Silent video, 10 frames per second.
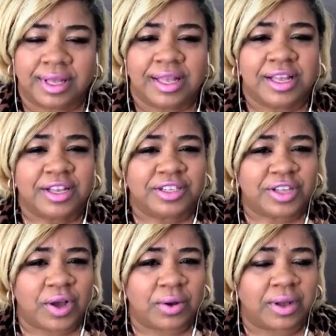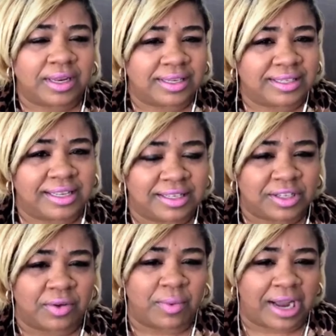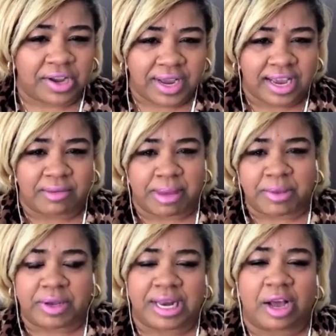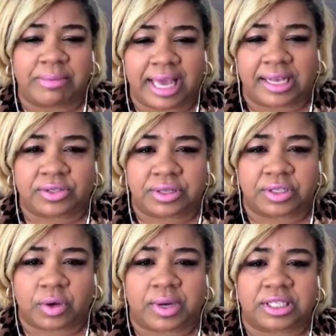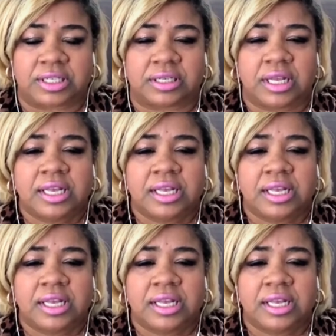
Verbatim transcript: So so while you're here, maybe you can help me answer this question. Hmm.